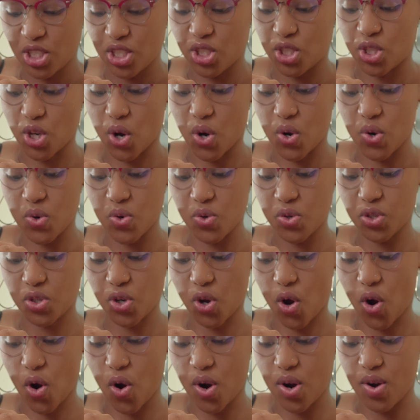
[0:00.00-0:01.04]

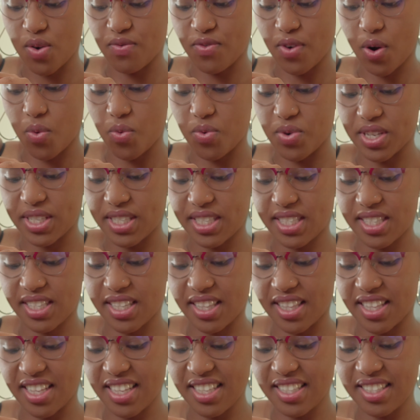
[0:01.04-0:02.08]
Don't over whisk
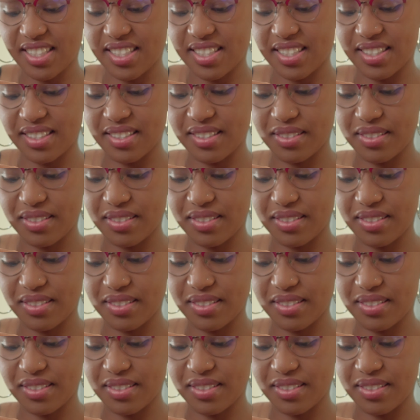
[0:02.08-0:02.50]
this.